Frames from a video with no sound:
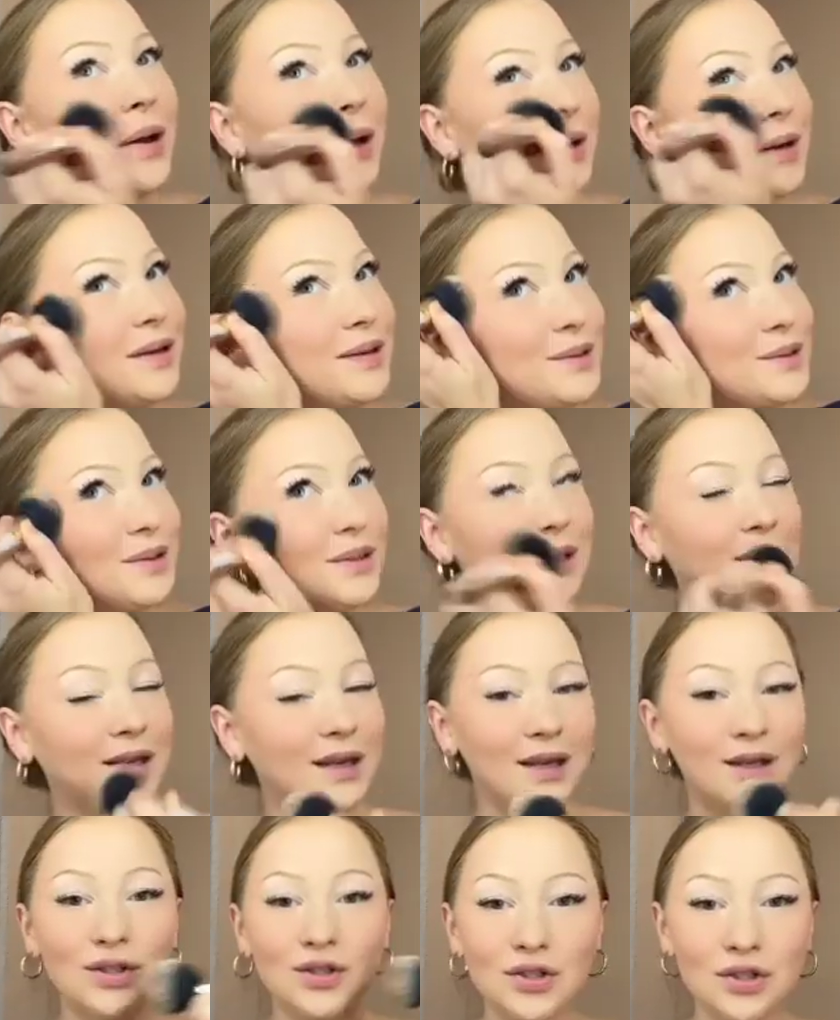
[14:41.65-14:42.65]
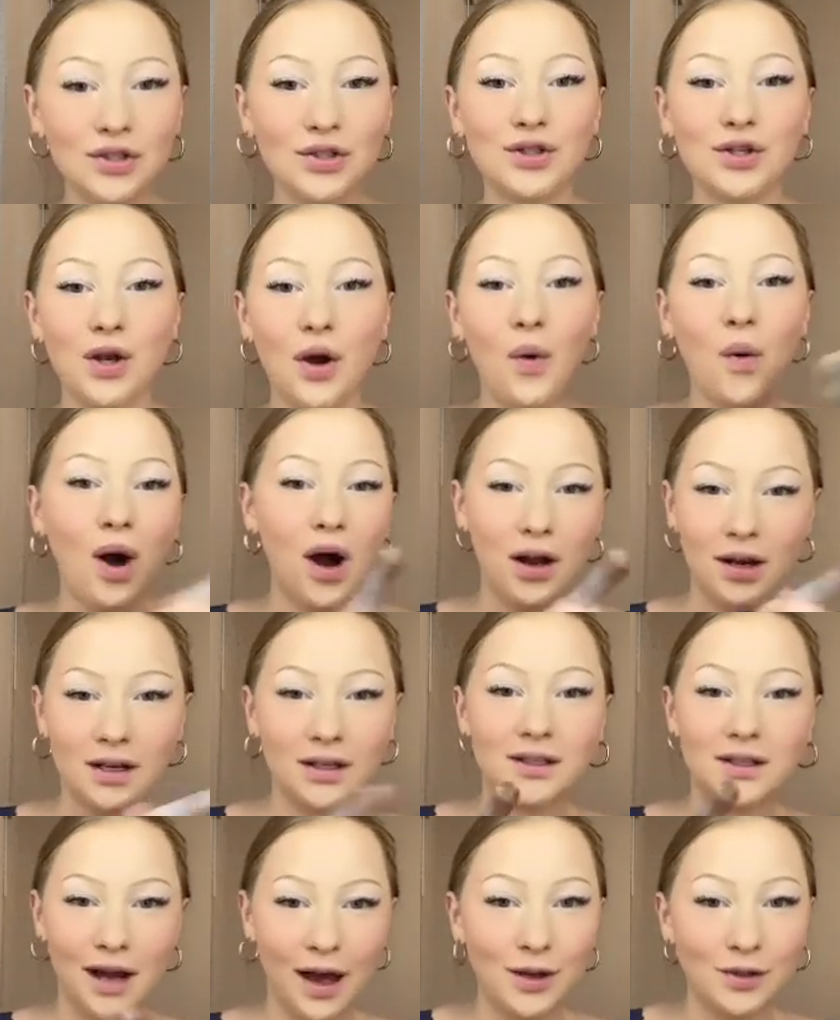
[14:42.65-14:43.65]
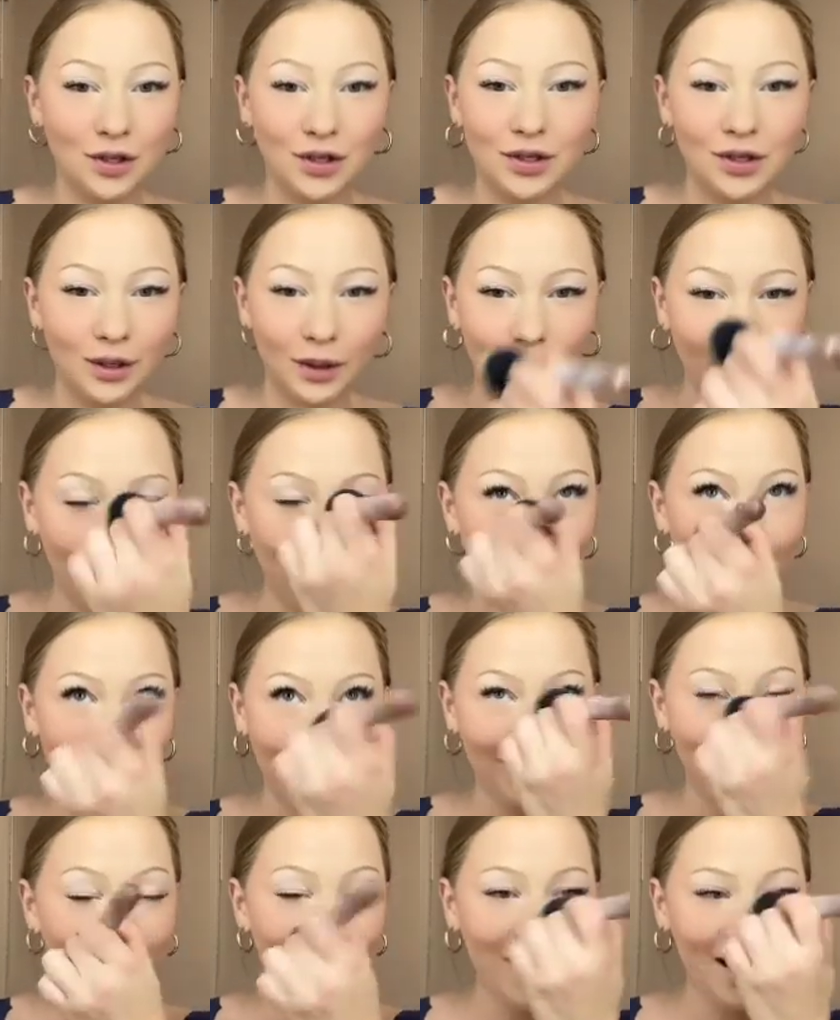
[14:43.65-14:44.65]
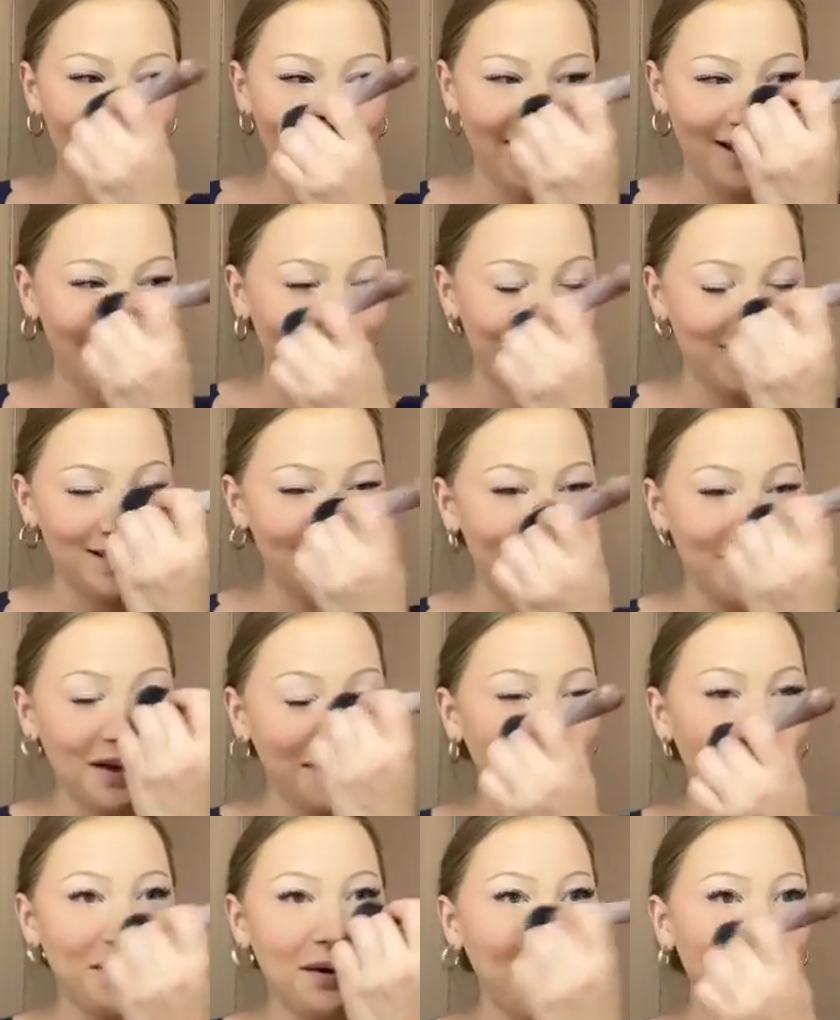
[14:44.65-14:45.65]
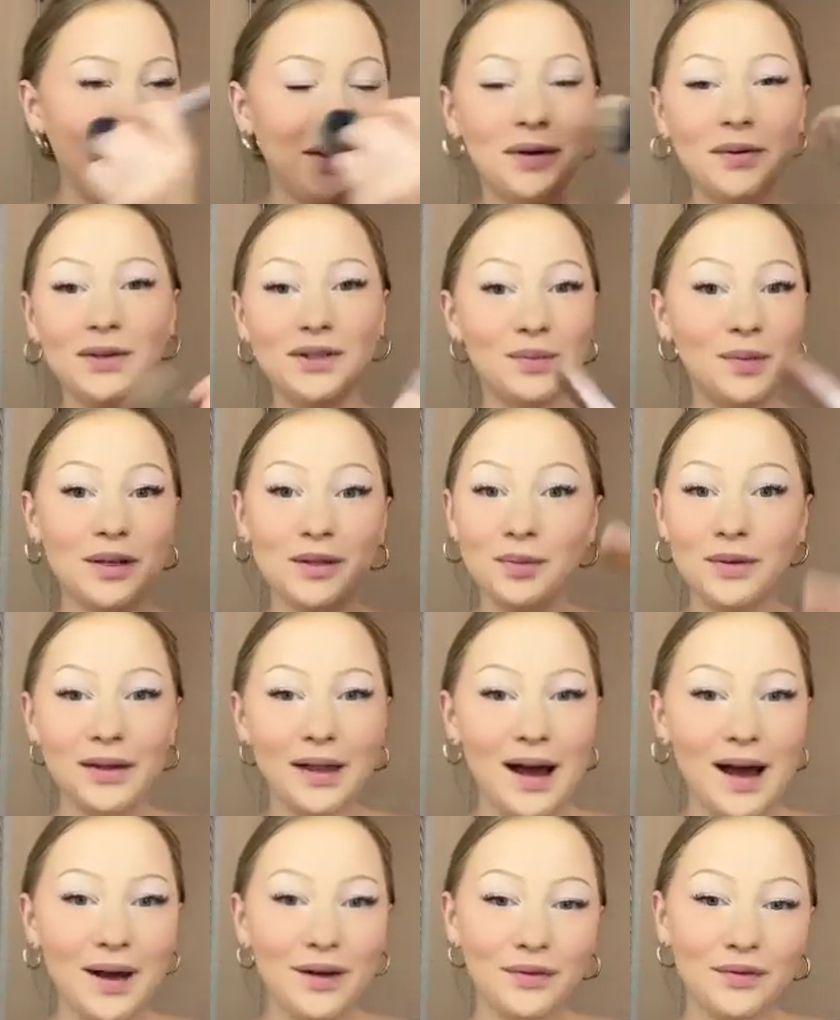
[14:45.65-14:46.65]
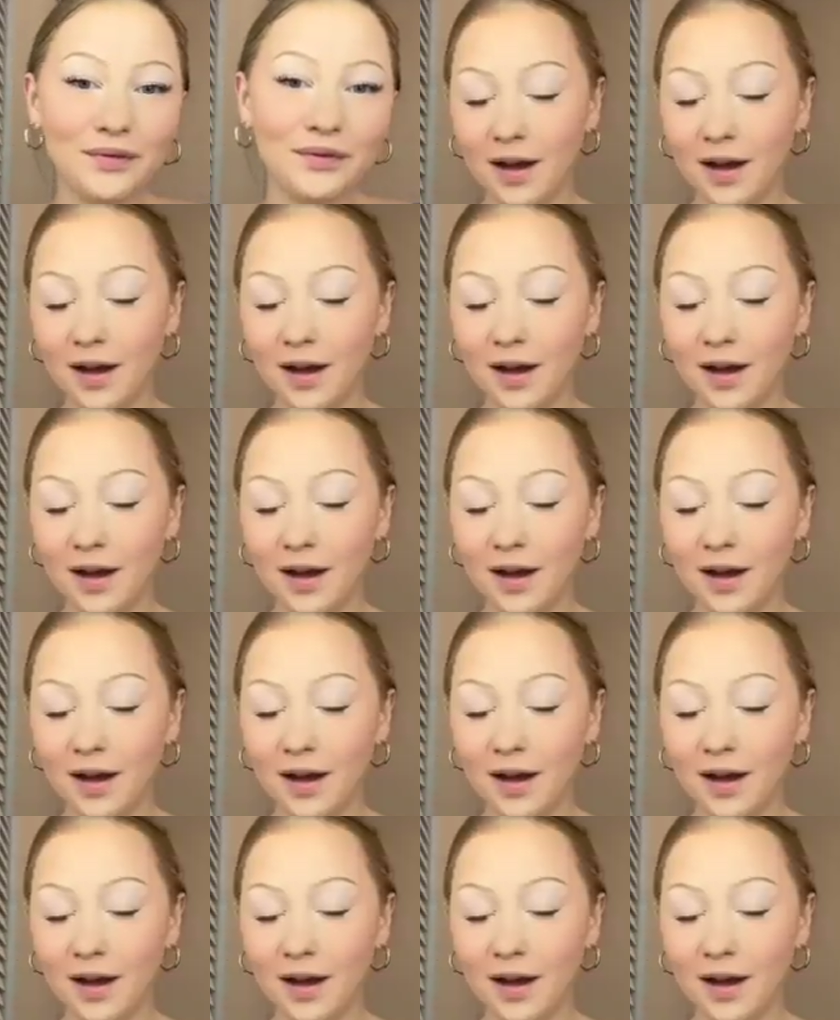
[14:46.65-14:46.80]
because he's just so unintentionally funny, and I don't know, he always makes me laugh.